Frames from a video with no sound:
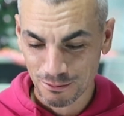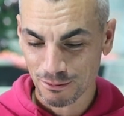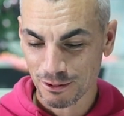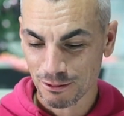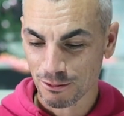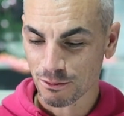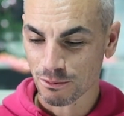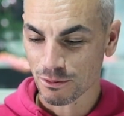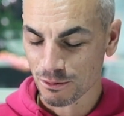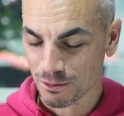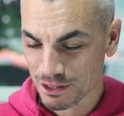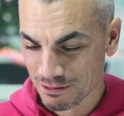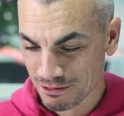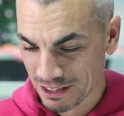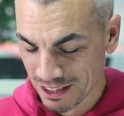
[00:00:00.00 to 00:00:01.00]
We're
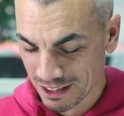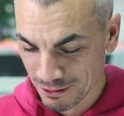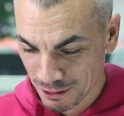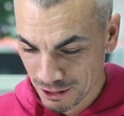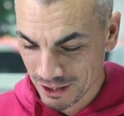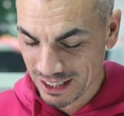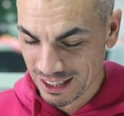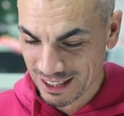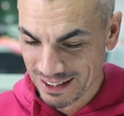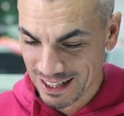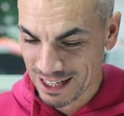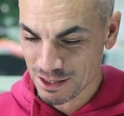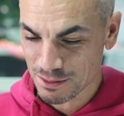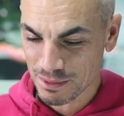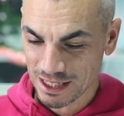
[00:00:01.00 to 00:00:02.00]
all, looking at
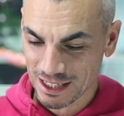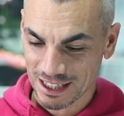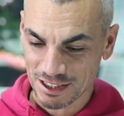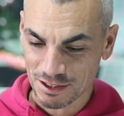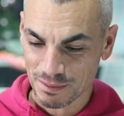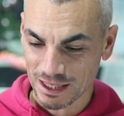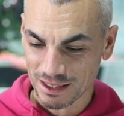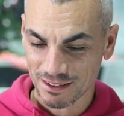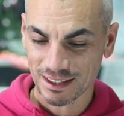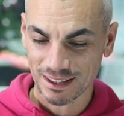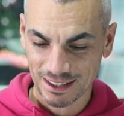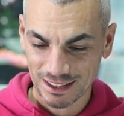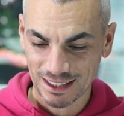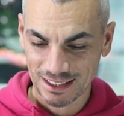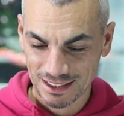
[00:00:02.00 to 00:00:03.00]
that as middle-aged men,
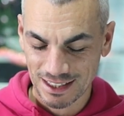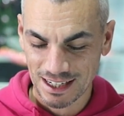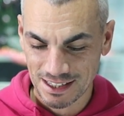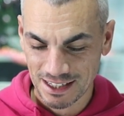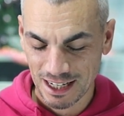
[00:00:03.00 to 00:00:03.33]
thinking let's